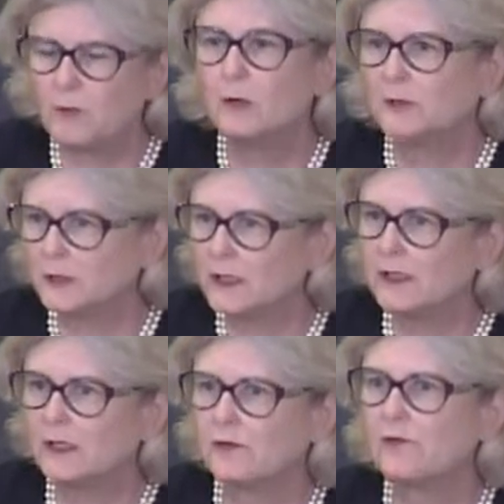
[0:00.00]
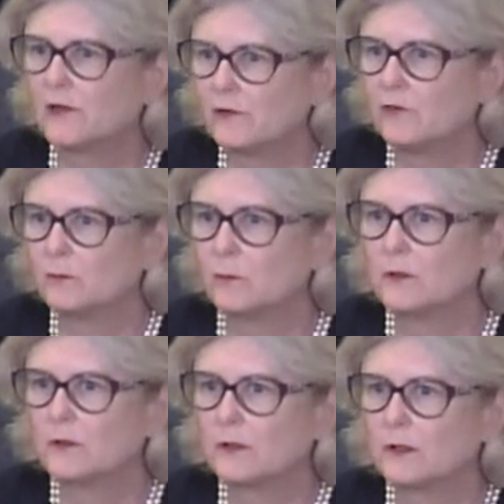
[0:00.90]
publicly
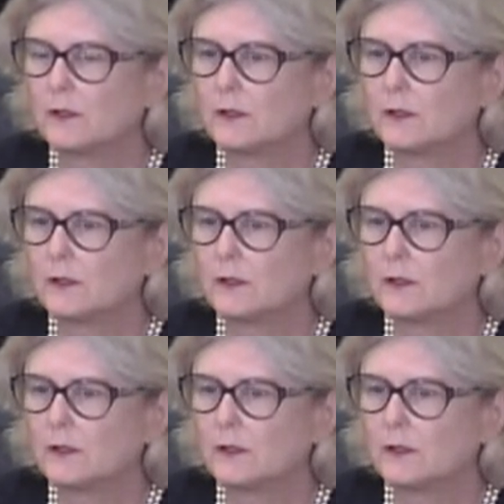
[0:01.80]
accessible